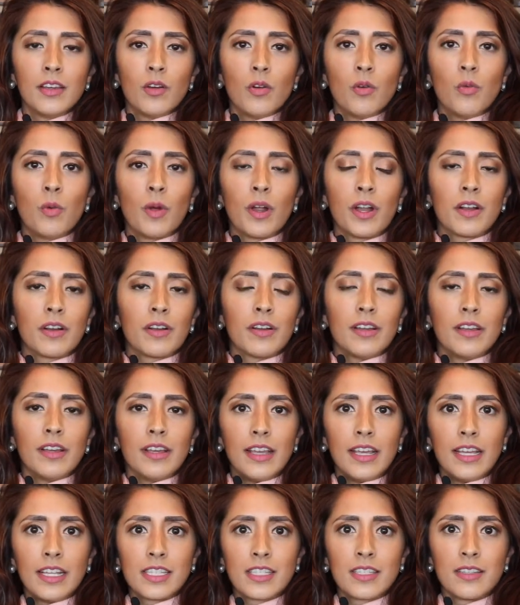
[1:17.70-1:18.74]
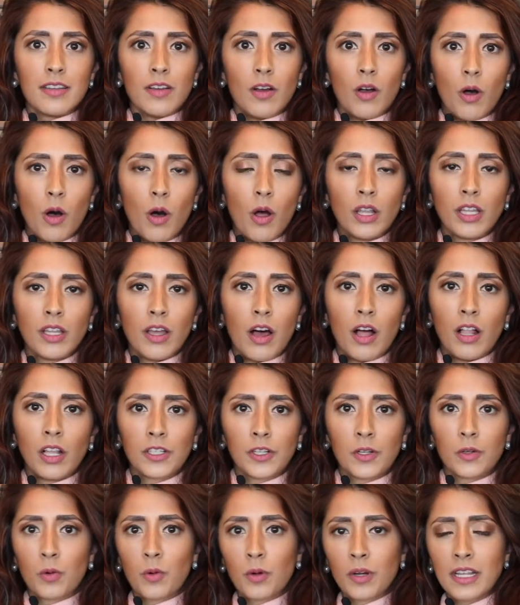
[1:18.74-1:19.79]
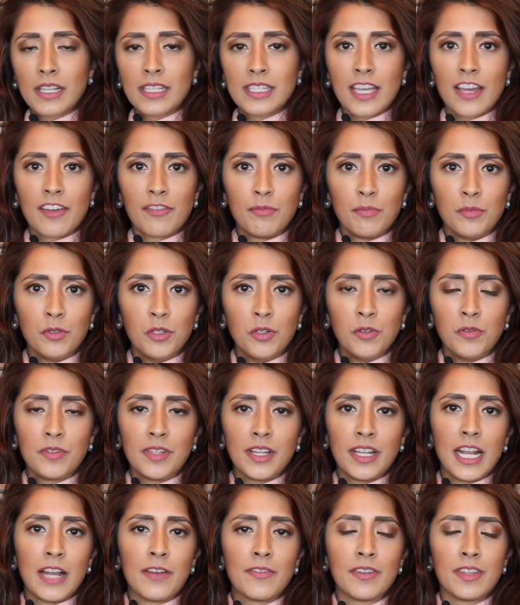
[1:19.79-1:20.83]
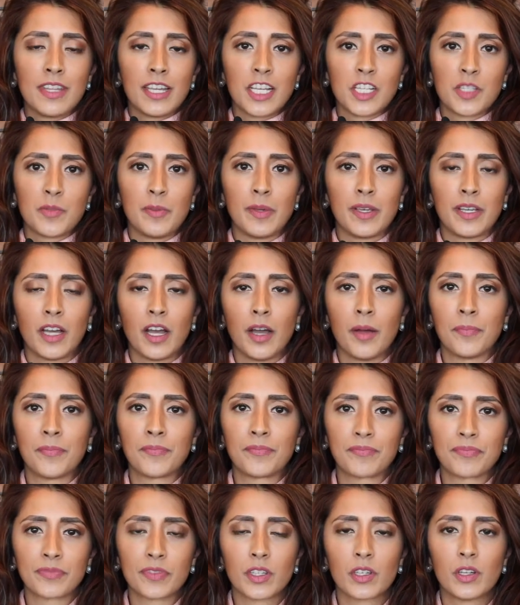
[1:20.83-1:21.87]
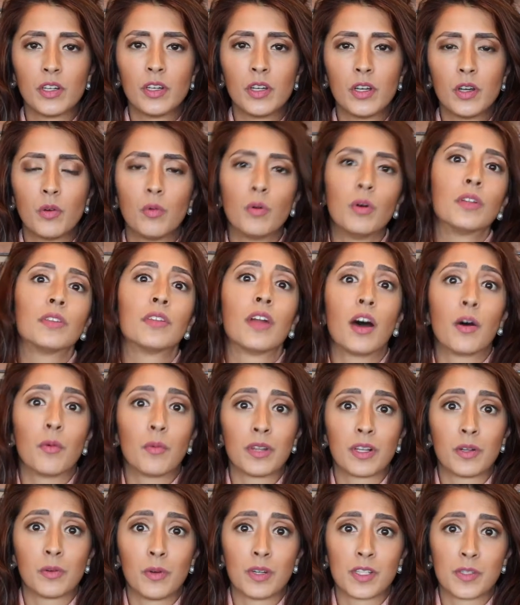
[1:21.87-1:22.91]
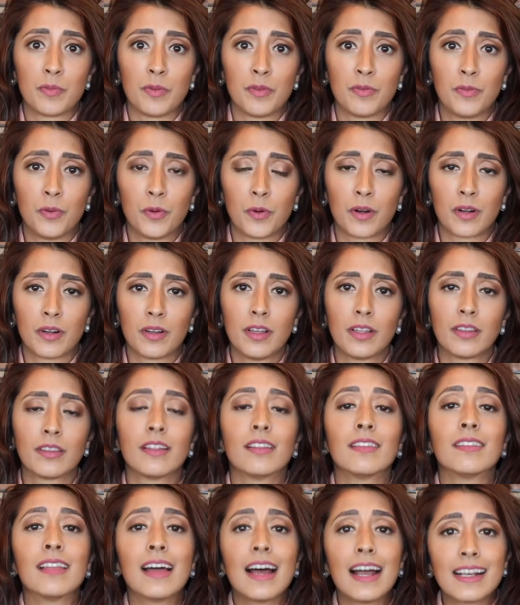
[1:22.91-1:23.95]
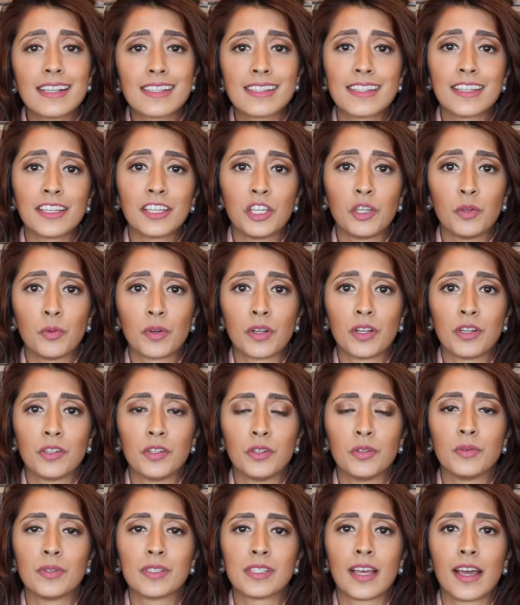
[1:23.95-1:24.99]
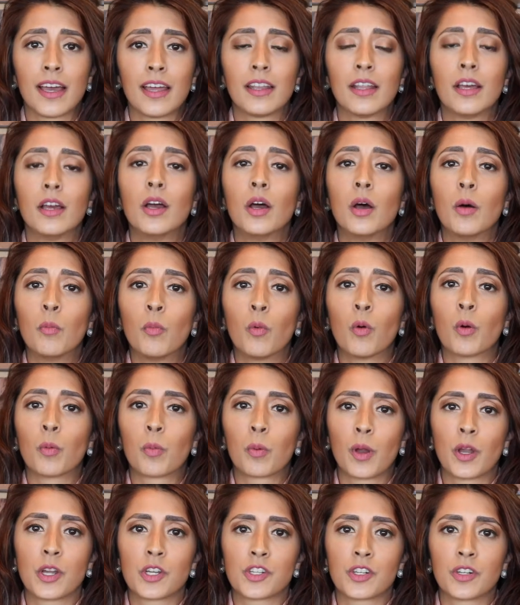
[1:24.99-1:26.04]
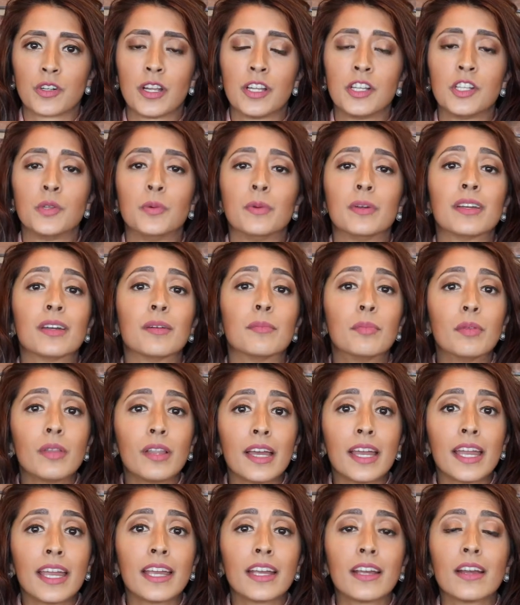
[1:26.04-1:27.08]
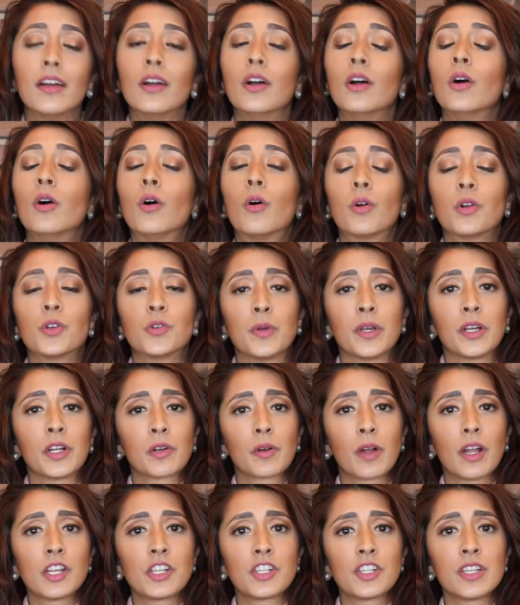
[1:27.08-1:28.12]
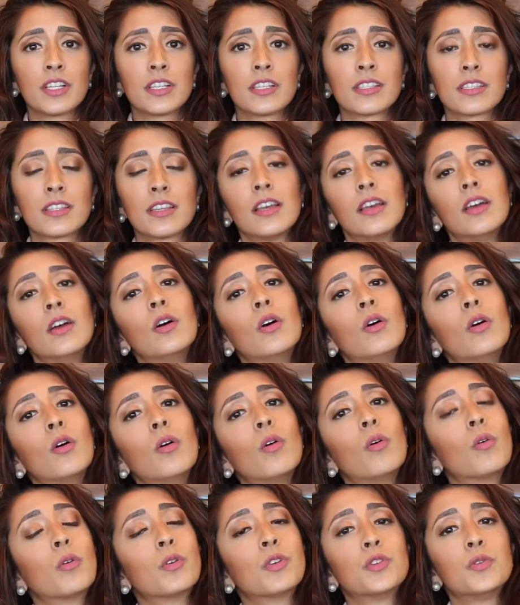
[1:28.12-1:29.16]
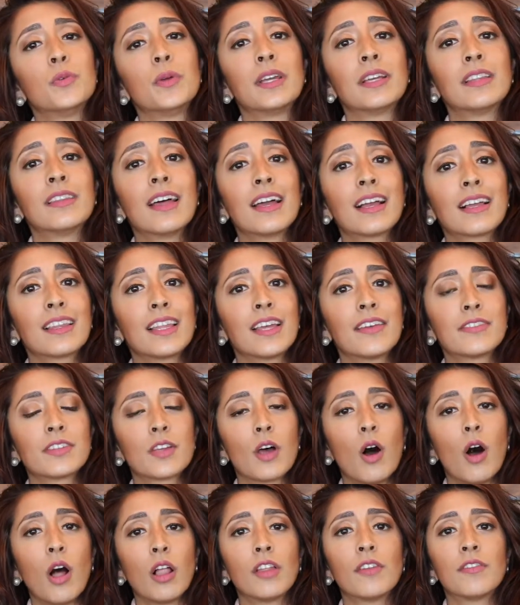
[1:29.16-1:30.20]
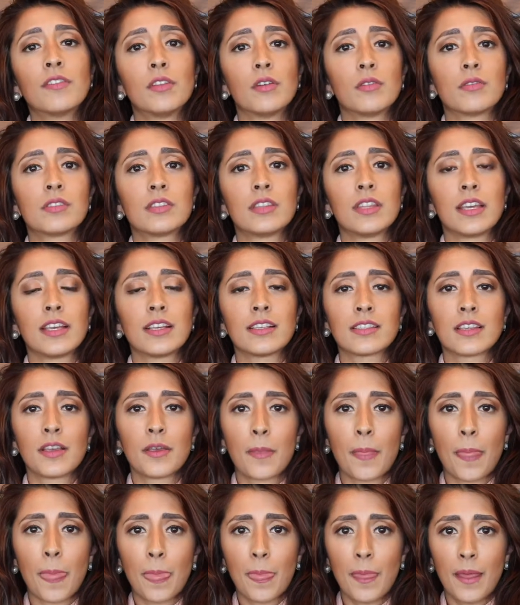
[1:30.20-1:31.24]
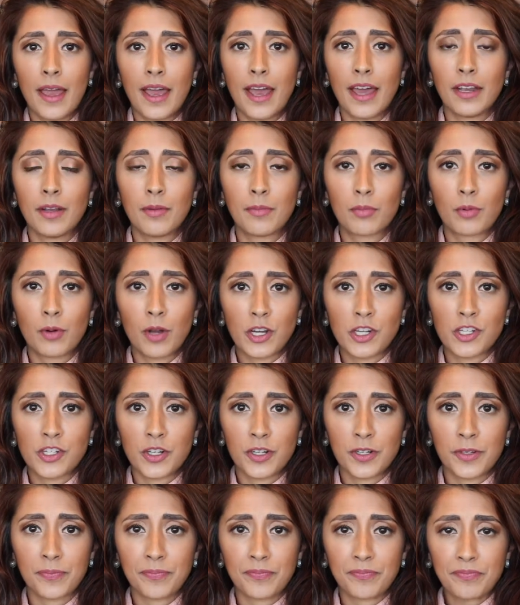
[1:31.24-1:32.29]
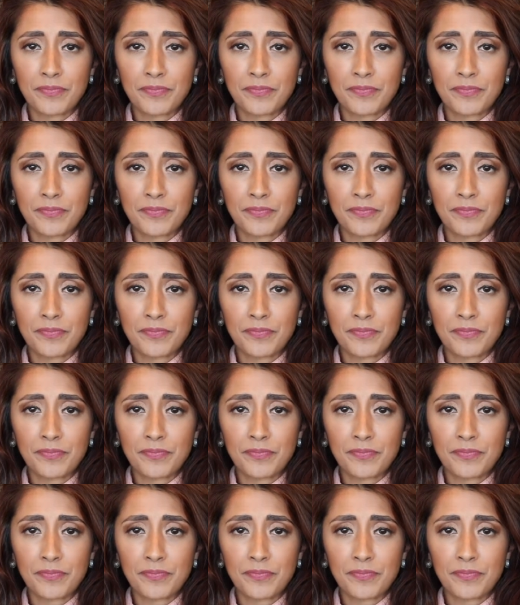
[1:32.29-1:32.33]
where it's all your organs have moved and everything has become, well, not what it was before? The last thing you want to do is add more pressure, and doing a plank or doing crunches or doing leg lifts, all of those things add pressure.